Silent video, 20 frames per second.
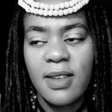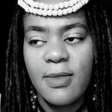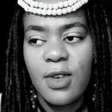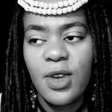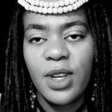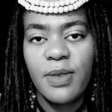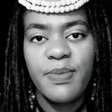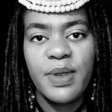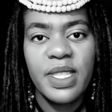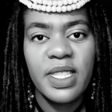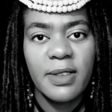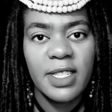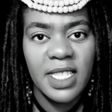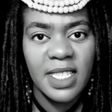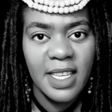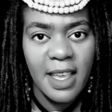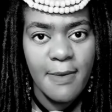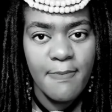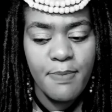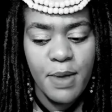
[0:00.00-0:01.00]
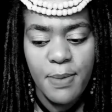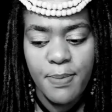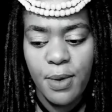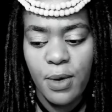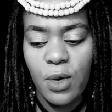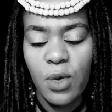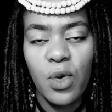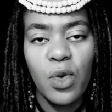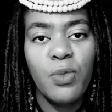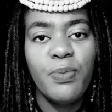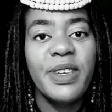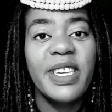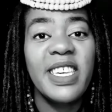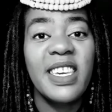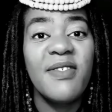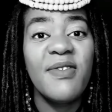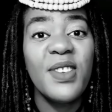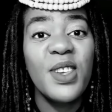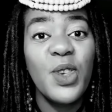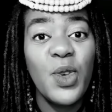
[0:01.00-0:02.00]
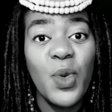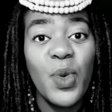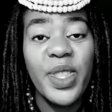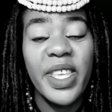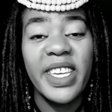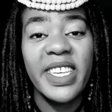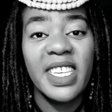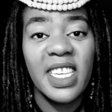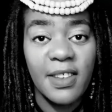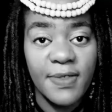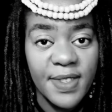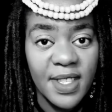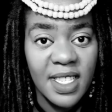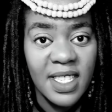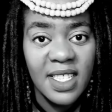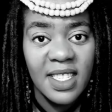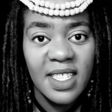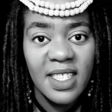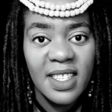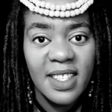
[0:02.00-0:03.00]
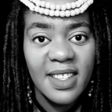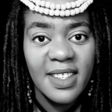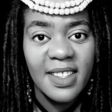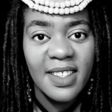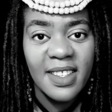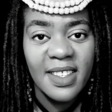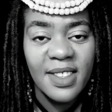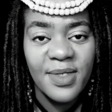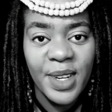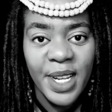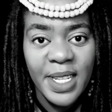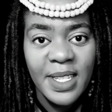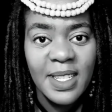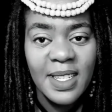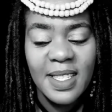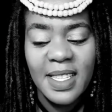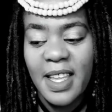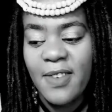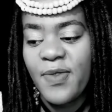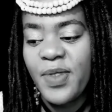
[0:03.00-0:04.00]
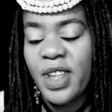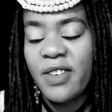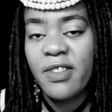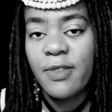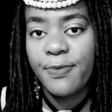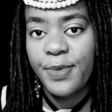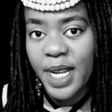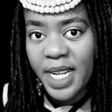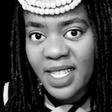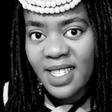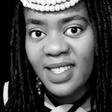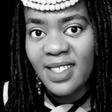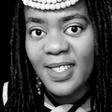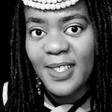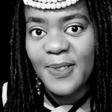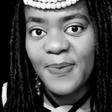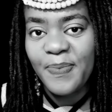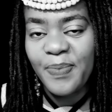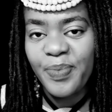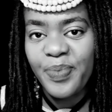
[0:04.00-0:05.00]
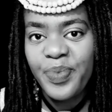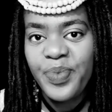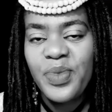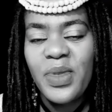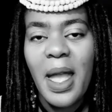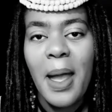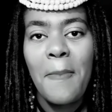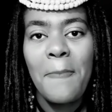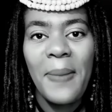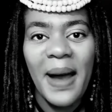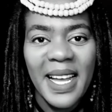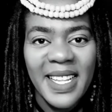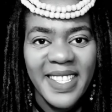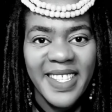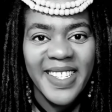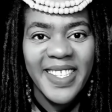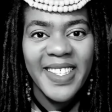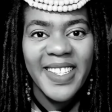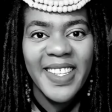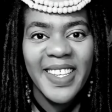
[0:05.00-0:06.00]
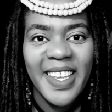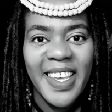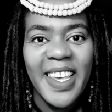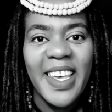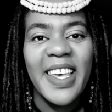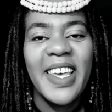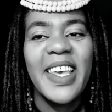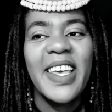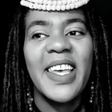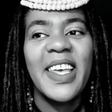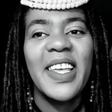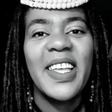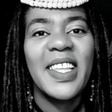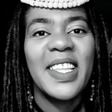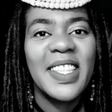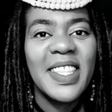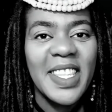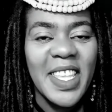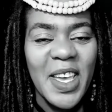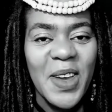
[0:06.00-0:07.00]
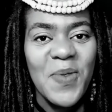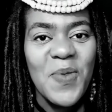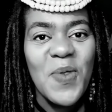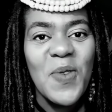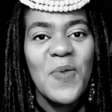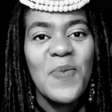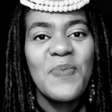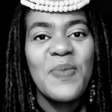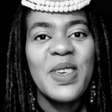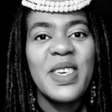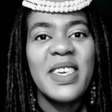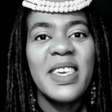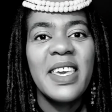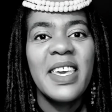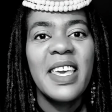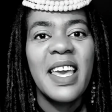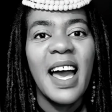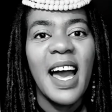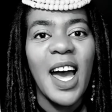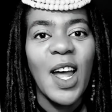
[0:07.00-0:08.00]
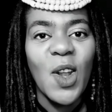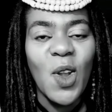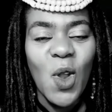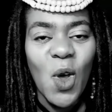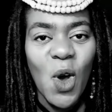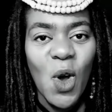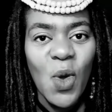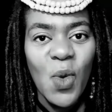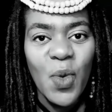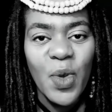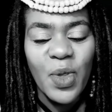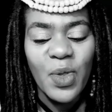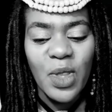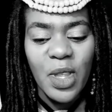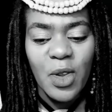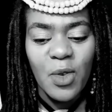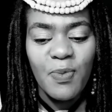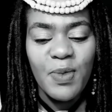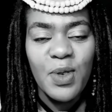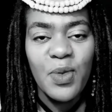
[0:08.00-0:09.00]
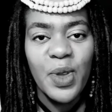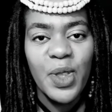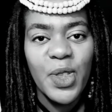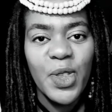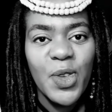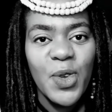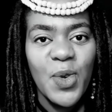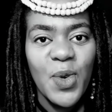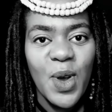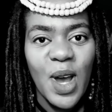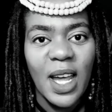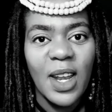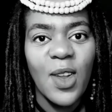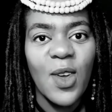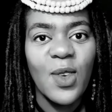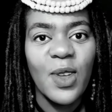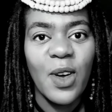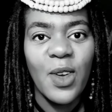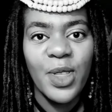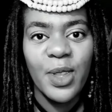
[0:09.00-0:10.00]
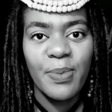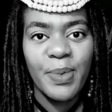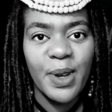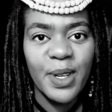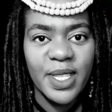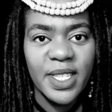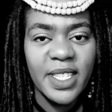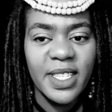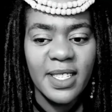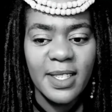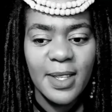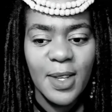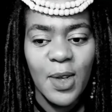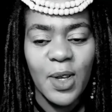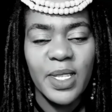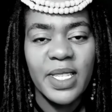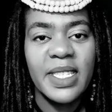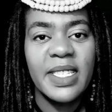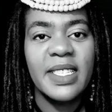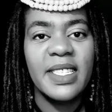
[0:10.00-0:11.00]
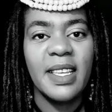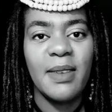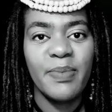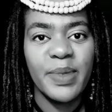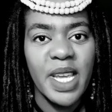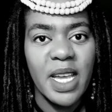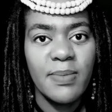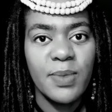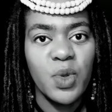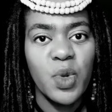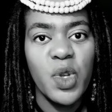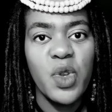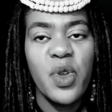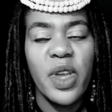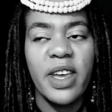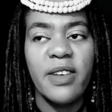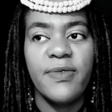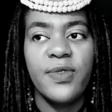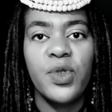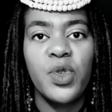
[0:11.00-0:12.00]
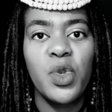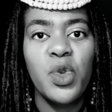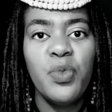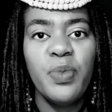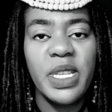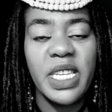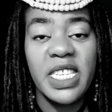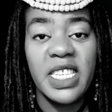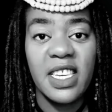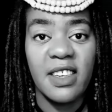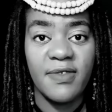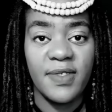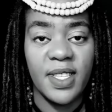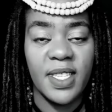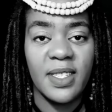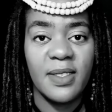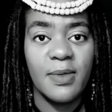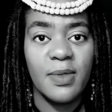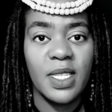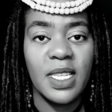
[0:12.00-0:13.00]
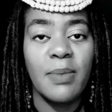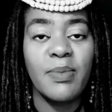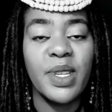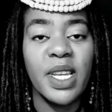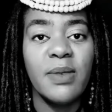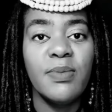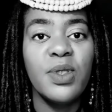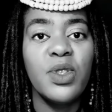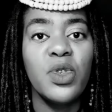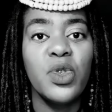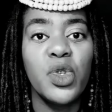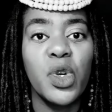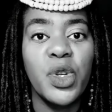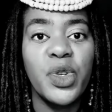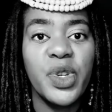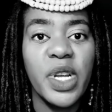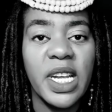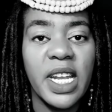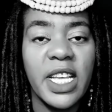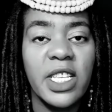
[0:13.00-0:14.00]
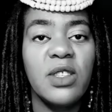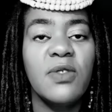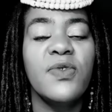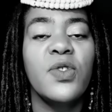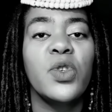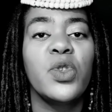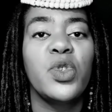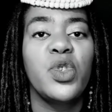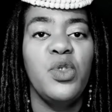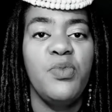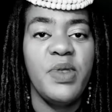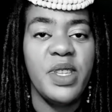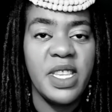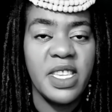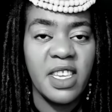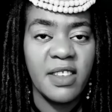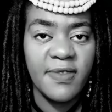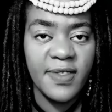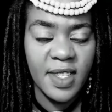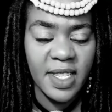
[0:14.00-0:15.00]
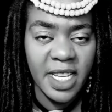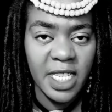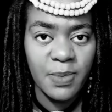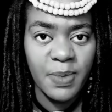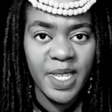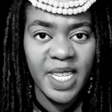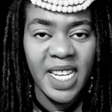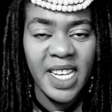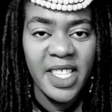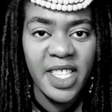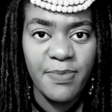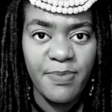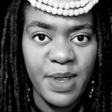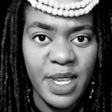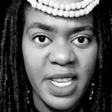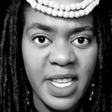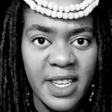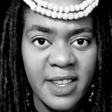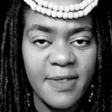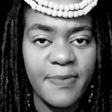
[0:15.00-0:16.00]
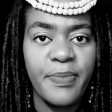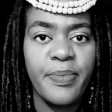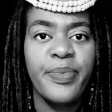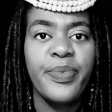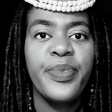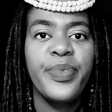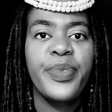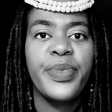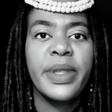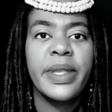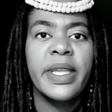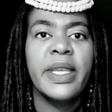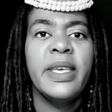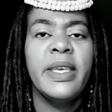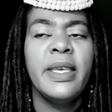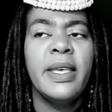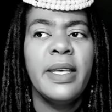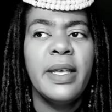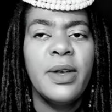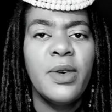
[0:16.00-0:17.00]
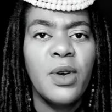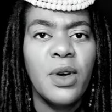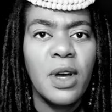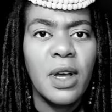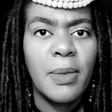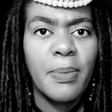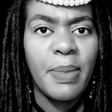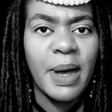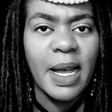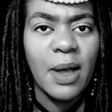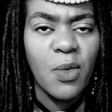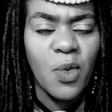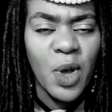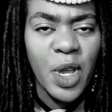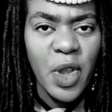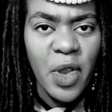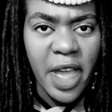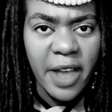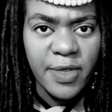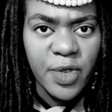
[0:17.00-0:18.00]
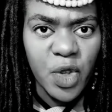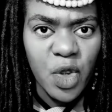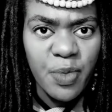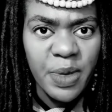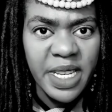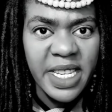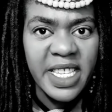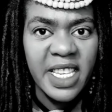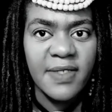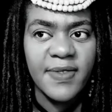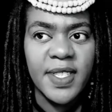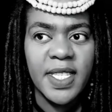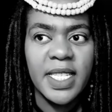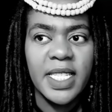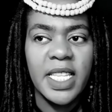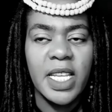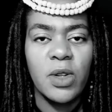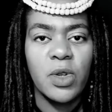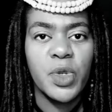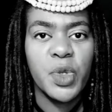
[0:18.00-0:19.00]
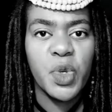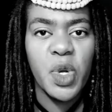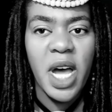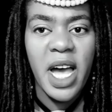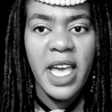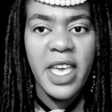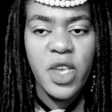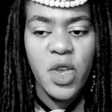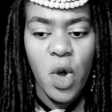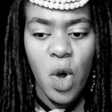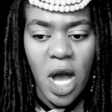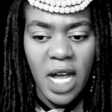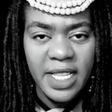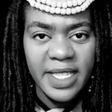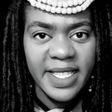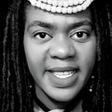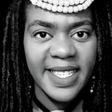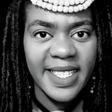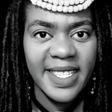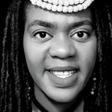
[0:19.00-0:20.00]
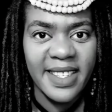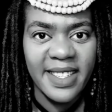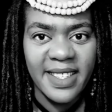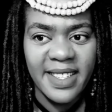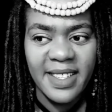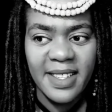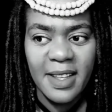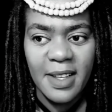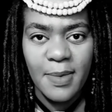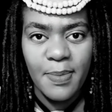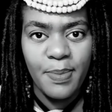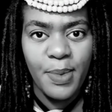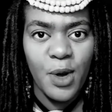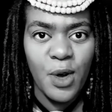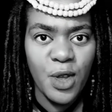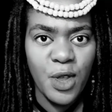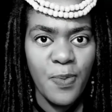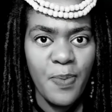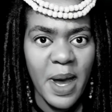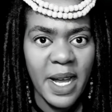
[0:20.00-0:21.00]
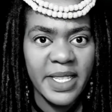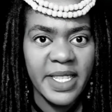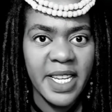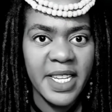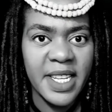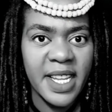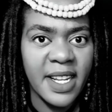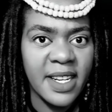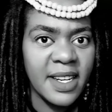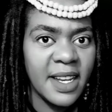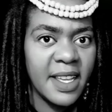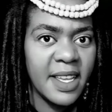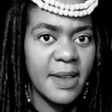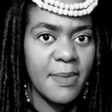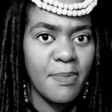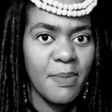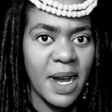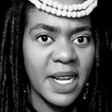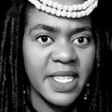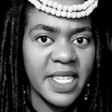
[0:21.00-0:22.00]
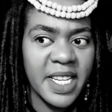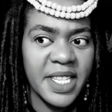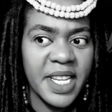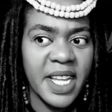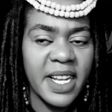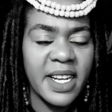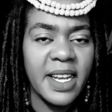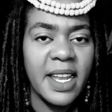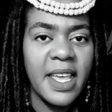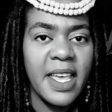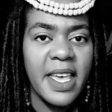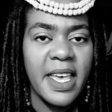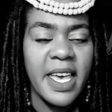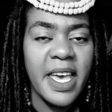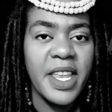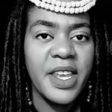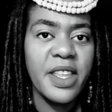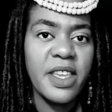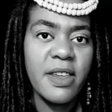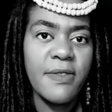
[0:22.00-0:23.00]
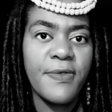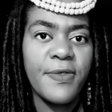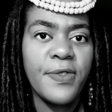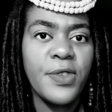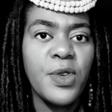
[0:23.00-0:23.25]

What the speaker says: gonna be the same people who will be giving you the gifts, right? They've never practiced, but they will be they'll be with you along on the process. Because sometimes when you have too many gifts, sometimes you don't realize you've got too many gifts, especially at the beginning. But when you have too many gifts, they'll try your ancestors, both paternal, maternal, and if